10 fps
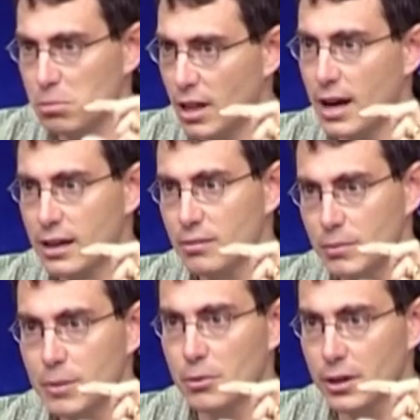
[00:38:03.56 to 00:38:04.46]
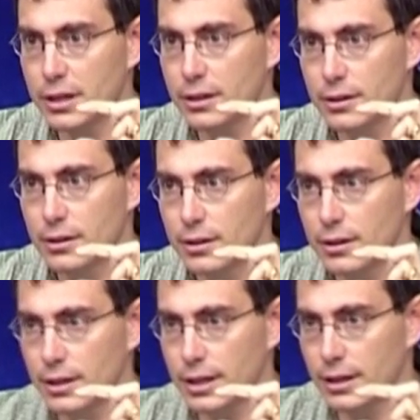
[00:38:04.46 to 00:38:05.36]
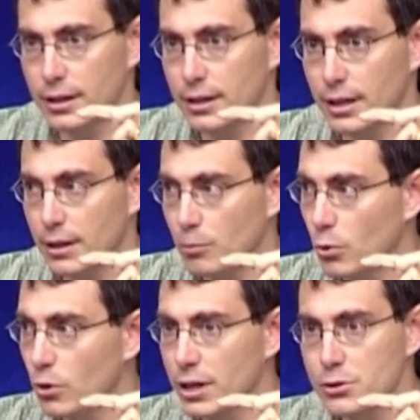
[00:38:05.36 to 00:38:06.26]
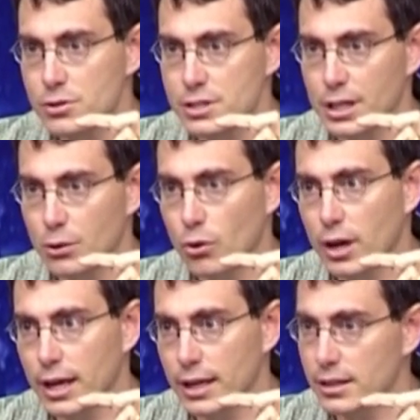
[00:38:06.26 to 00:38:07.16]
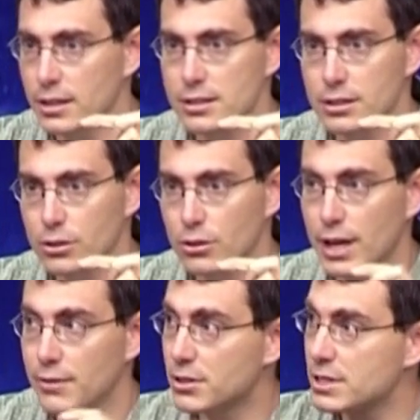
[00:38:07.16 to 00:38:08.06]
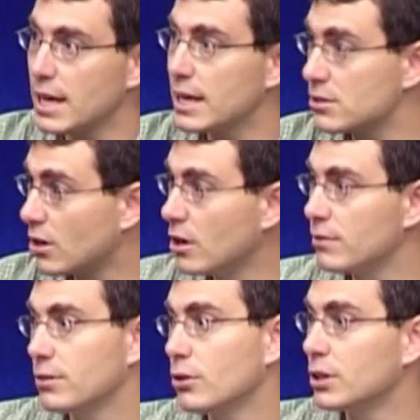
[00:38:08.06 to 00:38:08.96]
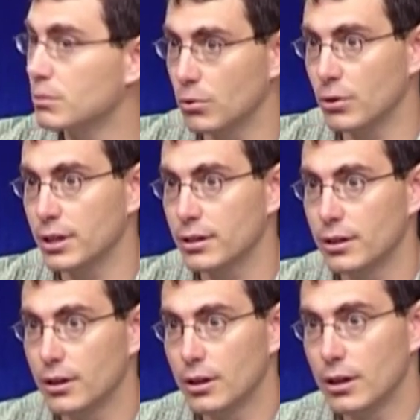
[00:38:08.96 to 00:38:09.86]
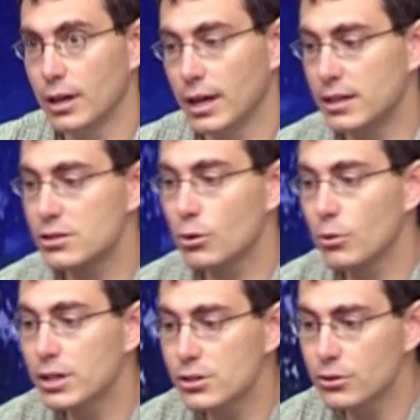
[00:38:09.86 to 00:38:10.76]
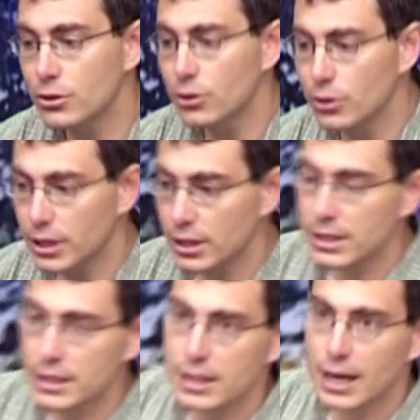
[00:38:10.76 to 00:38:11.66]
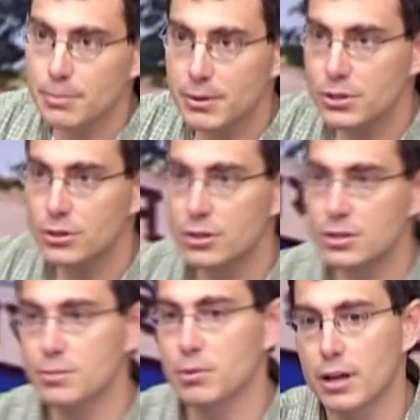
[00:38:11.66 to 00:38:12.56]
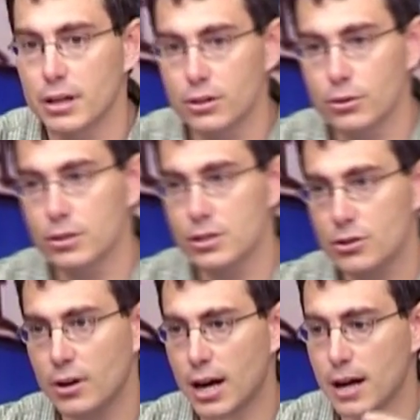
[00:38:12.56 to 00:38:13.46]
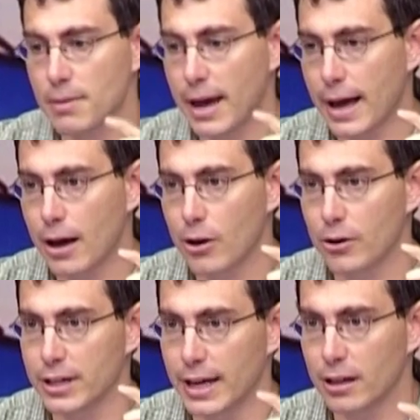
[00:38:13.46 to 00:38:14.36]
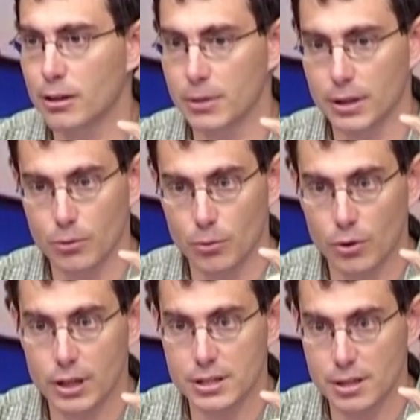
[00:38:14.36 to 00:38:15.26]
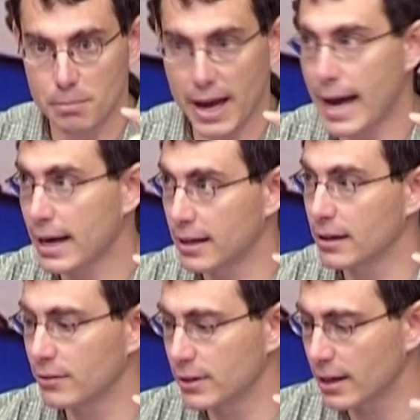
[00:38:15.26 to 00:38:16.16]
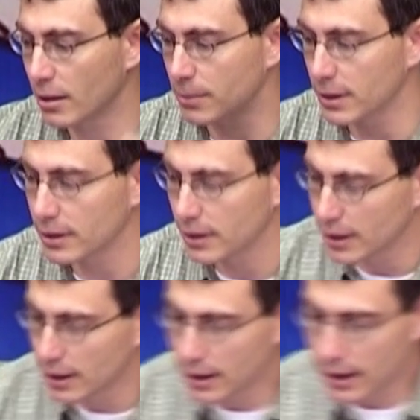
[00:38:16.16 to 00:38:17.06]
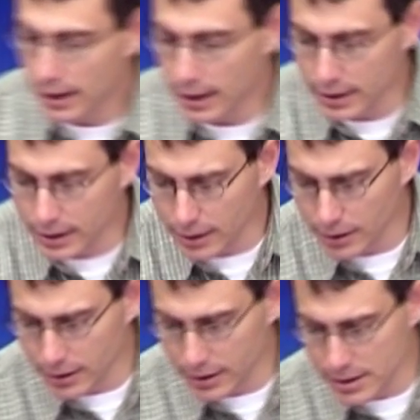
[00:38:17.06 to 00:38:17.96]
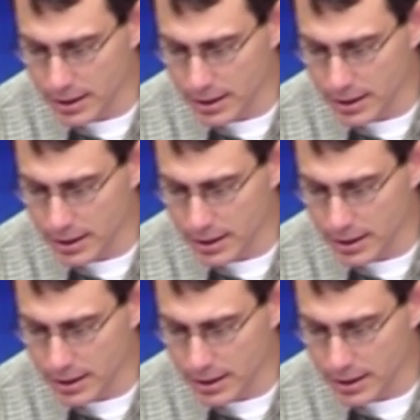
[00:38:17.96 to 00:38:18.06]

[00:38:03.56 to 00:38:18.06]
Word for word: block of memory in a more interesting way. It doesn't, you don't have to say it's all floating point. And so what you do in a D-type is you, display, you describe how an element, what is the packing of an element. And here in this